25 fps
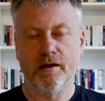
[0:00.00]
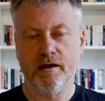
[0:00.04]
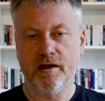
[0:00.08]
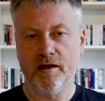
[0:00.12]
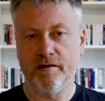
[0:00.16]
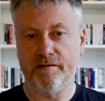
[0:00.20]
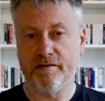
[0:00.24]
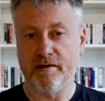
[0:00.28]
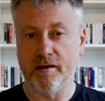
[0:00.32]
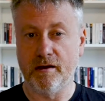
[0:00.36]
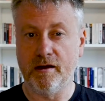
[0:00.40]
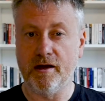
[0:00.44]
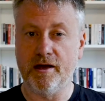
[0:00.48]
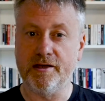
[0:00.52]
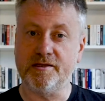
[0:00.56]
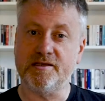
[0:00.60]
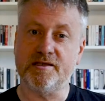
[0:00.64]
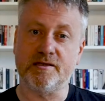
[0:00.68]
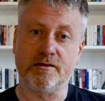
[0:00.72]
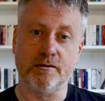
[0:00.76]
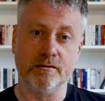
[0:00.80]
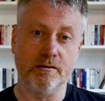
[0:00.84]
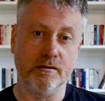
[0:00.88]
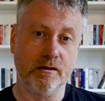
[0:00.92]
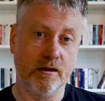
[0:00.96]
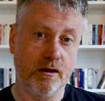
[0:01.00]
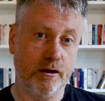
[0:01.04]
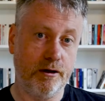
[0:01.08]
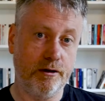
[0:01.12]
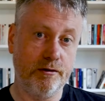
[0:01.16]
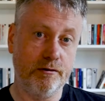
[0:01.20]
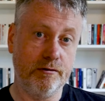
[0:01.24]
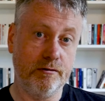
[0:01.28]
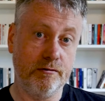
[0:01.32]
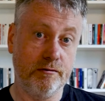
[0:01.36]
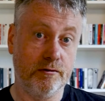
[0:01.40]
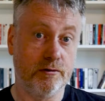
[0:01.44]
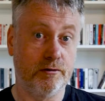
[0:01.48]
If the light's too
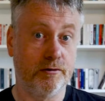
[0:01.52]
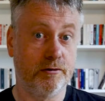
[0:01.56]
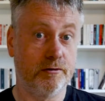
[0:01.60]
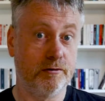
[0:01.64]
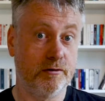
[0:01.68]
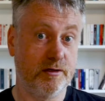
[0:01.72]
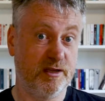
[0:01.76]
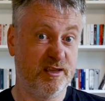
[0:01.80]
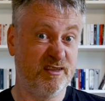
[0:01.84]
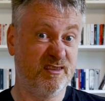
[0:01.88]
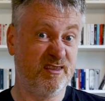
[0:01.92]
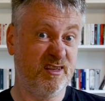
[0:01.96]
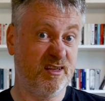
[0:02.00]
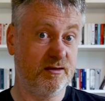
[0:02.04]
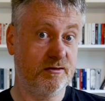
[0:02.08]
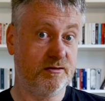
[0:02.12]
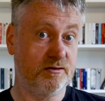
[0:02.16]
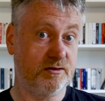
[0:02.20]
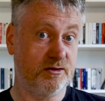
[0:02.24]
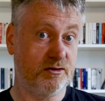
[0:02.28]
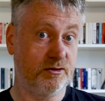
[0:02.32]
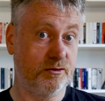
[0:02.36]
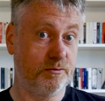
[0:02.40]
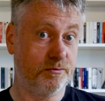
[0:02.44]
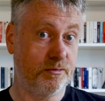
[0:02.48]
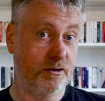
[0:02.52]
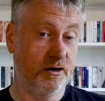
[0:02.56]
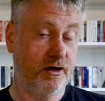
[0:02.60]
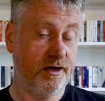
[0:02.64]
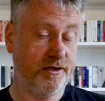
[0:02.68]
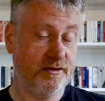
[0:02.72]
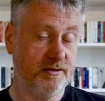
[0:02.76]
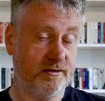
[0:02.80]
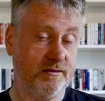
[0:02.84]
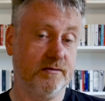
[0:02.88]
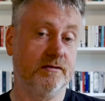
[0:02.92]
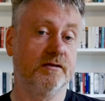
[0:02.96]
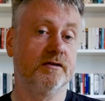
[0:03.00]
low, or indeed too
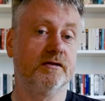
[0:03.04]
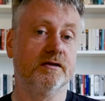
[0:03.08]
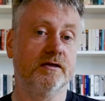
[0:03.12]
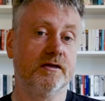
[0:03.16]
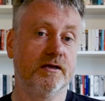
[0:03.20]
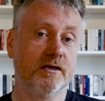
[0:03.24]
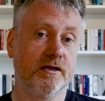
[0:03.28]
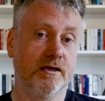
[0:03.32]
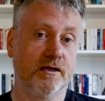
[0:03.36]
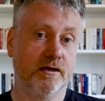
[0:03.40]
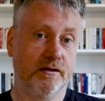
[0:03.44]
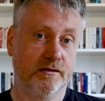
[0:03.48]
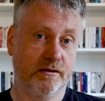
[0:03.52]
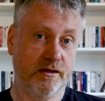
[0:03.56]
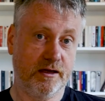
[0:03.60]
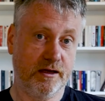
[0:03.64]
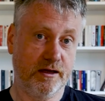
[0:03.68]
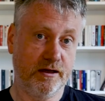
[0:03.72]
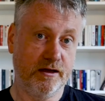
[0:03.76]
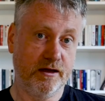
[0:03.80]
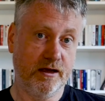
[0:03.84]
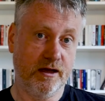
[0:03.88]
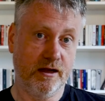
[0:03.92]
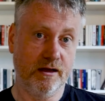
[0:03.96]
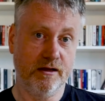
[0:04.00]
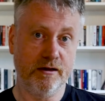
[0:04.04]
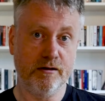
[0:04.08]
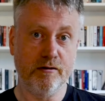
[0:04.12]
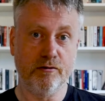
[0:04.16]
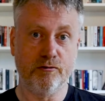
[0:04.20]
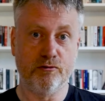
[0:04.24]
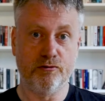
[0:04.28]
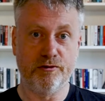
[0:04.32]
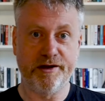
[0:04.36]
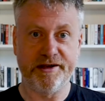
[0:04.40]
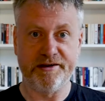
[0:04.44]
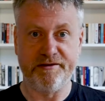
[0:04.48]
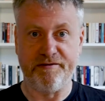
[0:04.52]
bright, then a little
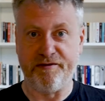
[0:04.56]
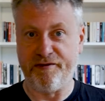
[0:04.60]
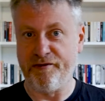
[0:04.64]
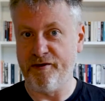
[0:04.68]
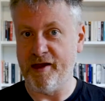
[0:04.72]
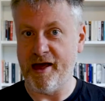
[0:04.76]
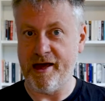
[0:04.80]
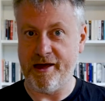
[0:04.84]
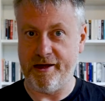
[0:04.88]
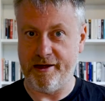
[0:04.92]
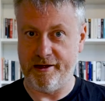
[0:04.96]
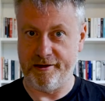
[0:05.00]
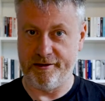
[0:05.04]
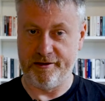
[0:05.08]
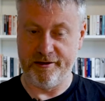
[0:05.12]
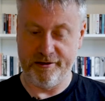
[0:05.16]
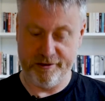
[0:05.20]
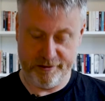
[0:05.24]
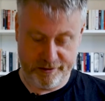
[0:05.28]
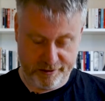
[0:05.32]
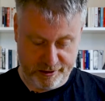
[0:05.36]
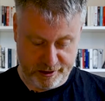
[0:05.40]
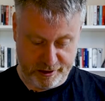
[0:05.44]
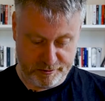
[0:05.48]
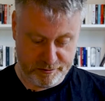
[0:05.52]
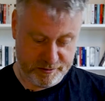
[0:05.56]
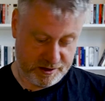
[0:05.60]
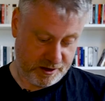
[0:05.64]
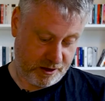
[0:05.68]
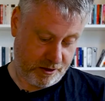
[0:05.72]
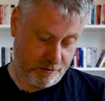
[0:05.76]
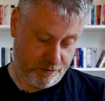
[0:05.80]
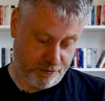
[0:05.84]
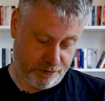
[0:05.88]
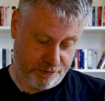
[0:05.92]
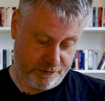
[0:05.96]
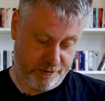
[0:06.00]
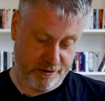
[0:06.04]
red flag comes
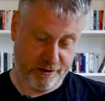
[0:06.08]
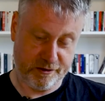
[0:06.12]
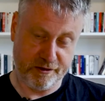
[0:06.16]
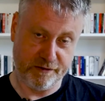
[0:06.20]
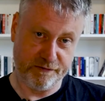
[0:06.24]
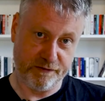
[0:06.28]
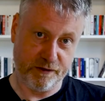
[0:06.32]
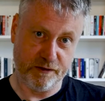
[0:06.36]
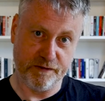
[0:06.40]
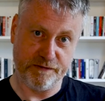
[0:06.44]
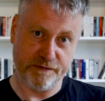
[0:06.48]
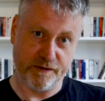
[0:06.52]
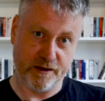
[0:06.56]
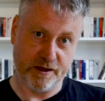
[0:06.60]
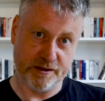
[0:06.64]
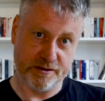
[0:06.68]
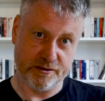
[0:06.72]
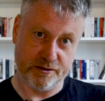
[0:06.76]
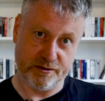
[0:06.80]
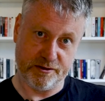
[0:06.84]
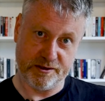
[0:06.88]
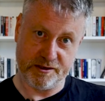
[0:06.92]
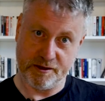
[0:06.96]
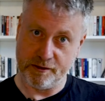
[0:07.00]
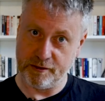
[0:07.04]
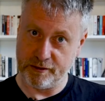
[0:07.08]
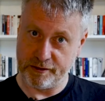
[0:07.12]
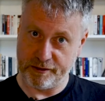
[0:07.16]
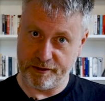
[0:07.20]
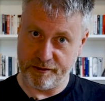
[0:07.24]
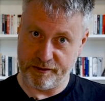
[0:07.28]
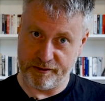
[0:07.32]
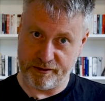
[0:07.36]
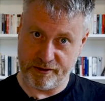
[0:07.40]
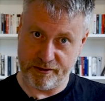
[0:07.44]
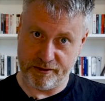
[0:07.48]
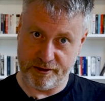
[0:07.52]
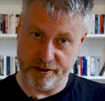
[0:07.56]
up in the viewfinder as you're looking
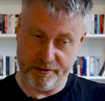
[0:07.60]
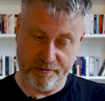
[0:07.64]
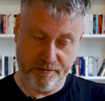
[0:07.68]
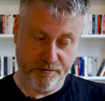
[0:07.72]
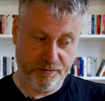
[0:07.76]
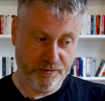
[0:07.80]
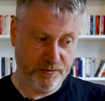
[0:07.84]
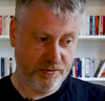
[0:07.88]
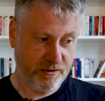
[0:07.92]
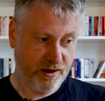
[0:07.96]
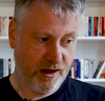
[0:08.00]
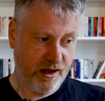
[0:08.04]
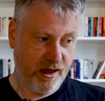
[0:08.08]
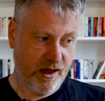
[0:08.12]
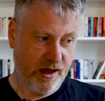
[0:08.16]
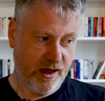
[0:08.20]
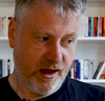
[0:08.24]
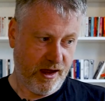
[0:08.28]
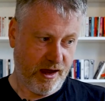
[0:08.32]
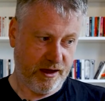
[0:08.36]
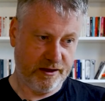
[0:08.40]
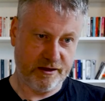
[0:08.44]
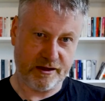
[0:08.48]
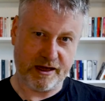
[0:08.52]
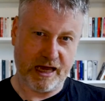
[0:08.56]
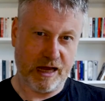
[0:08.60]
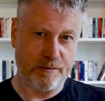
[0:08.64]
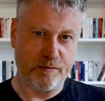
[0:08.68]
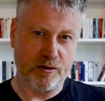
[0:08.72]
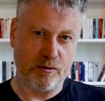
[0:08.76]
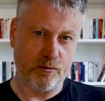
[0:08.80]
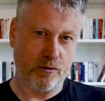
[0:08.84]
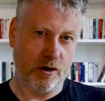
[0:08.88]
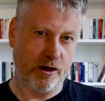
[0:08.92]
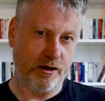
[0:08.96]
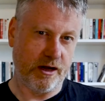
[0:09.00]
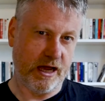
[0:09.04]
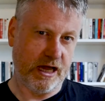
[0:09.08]
through it, and the camera
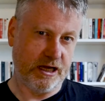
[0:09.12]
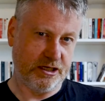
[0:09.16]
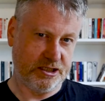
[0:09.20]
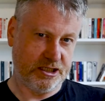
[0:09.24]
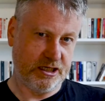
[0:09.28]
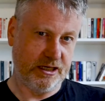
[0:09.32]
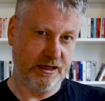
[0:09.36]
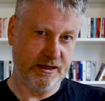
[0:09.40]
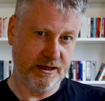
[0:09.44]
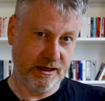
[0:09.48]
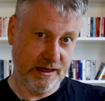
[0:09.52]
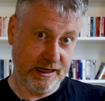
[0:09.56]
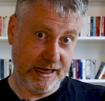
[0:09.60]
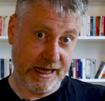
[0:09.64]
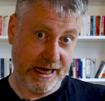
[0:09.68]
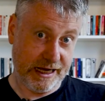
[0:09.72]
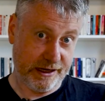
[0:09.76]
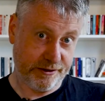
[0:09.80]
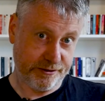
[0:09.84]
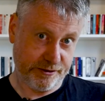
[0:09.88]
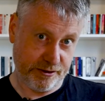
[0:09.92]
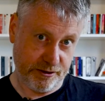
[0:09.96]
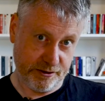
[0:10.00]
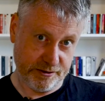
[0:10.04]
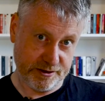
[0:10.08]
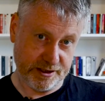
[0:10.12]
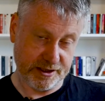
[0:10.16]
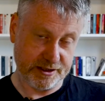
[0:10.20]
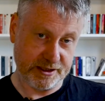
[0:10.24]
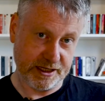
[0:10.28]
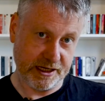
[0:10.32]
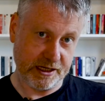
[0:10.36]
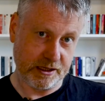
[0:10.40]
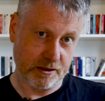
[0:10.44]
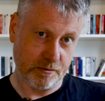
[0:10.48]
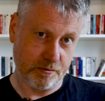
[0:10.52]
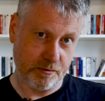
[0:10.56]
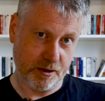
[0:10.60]
won't actually allow you to
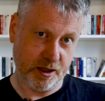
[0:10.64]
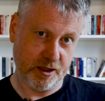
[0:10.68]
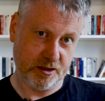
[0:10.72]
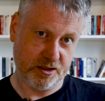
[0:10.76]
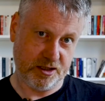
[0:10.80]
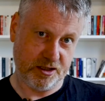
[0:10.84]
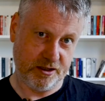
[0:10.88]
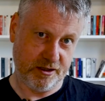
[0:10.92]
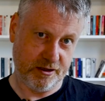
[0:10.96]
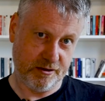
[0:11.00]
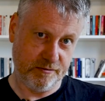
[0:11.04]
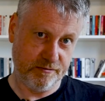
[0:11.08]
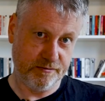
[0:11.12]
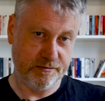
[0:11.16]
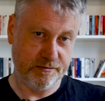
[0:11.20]
take a picture.